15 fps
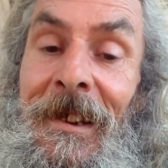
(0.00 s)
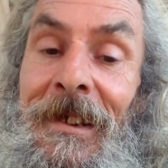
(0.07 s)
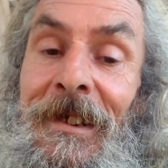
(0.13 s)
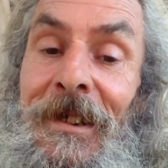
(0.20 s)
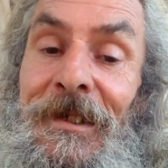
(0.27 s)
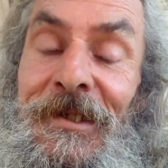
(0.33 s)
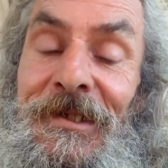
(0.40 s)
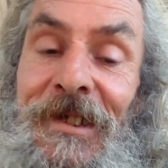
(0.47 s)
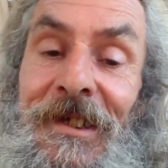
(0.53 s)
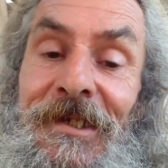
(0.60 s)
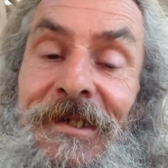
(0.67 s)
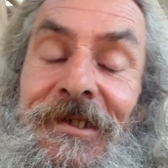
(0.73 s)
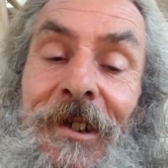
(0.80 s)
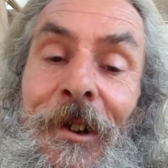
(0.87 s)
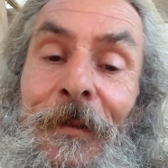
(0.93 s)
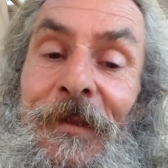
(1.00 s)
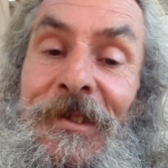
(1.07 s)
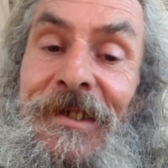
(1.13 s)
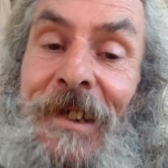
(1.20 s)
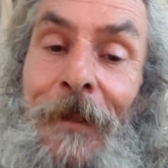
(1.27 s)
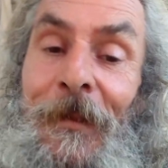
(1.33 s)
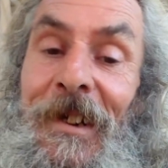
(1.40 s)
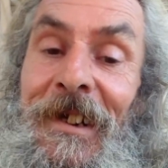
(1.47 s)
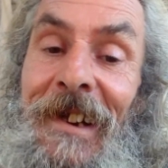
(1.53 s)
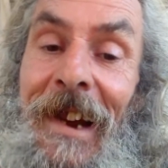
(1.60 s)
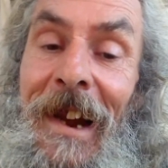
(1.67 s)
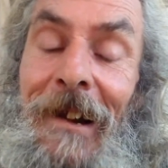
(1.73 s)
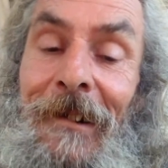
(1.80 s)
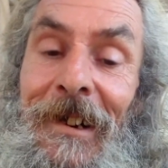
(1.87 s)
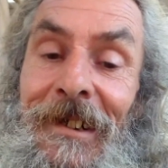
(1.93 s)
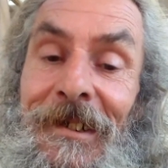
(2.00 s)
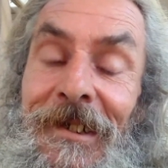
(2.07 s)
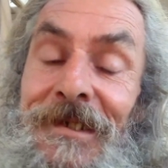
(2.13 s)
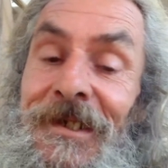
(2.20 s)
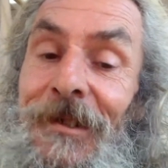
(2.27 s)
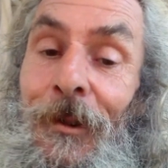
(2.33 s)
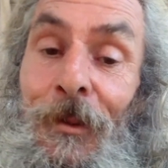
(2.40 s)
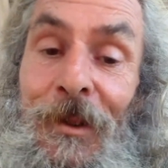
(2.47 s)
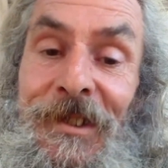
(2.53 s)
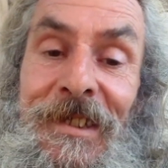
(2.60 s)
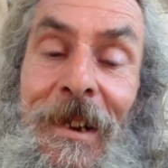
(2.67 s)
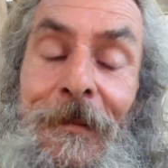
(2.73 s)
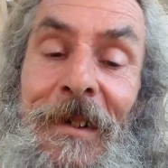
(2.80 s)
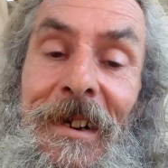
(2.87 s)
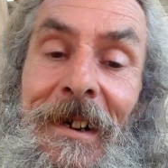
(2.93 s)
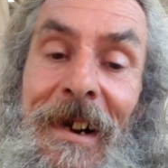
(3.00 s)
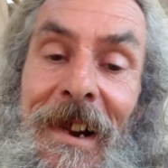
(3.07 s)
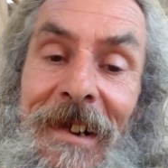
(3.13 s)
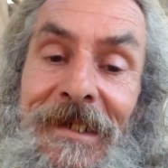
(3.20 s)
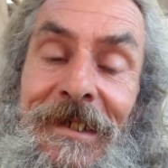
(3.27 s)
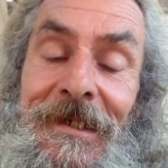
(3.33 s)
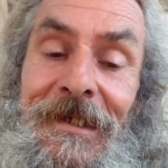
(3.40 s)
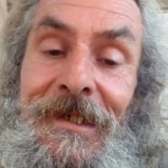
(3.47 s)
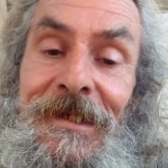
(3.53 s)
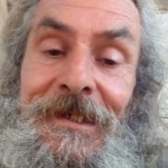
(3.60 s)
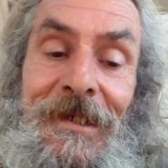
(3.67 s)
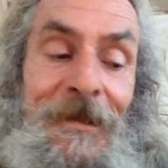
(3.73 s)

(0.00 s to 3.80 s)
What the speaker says: consists of 7 characters or 7 letters,